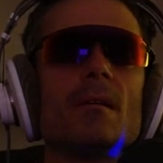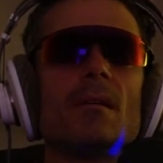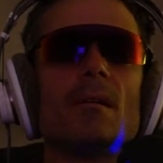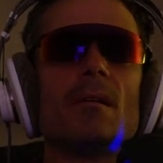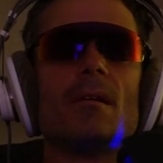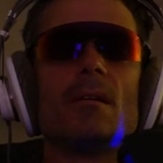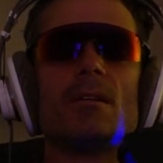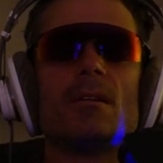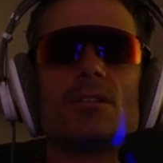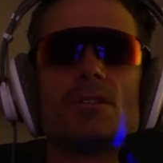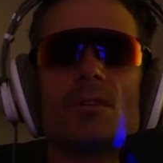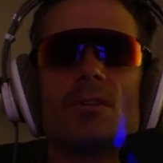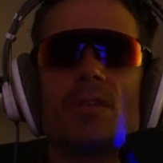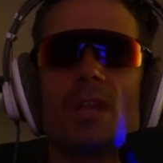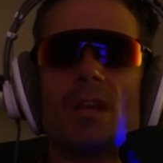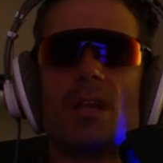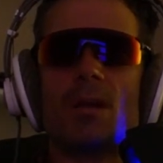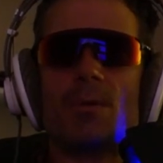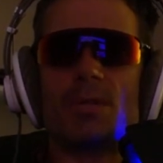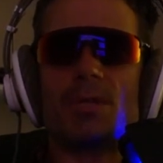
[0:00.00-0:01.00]
So like
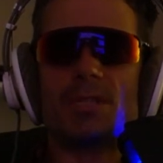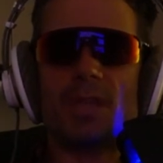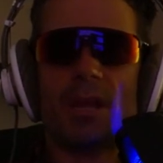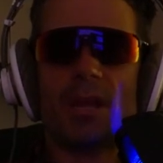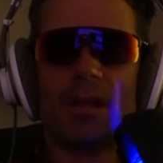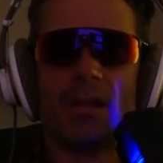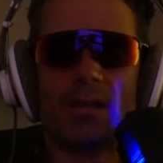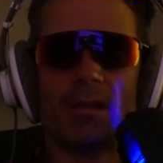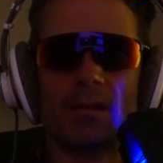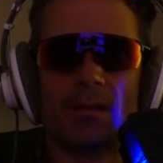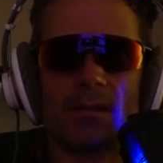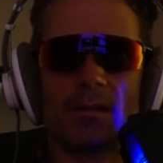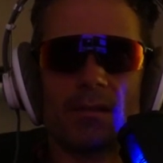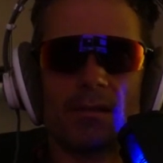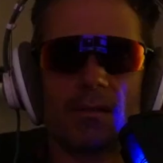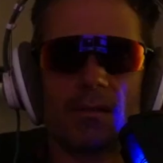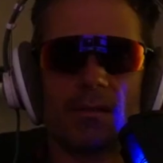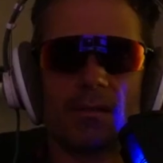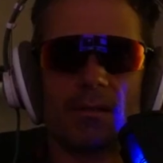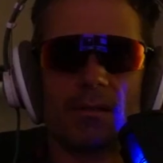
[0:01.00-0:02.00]
I was saying,
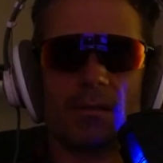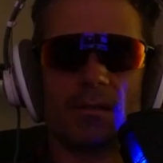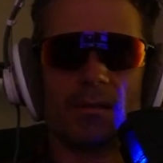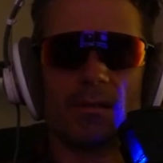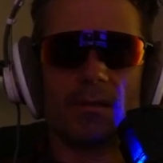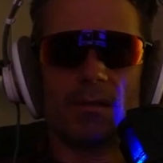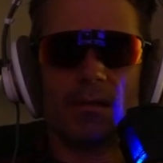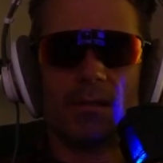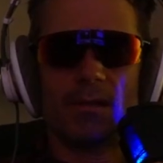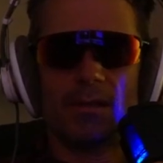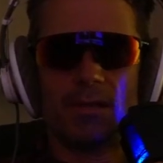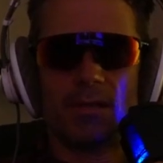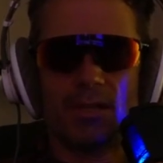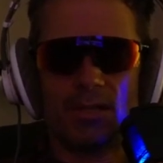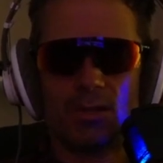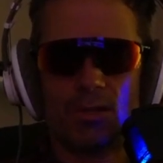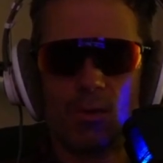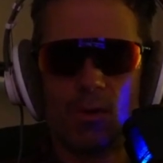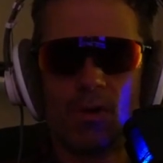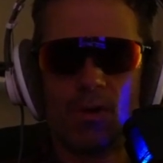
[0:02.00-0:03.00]
the
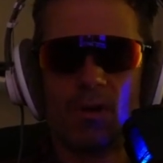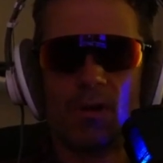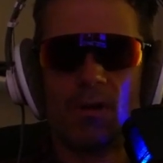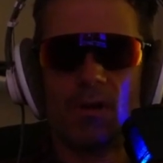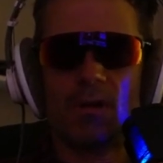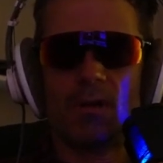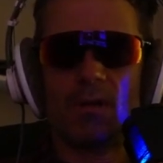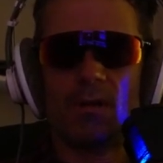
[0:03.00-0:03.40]
disorder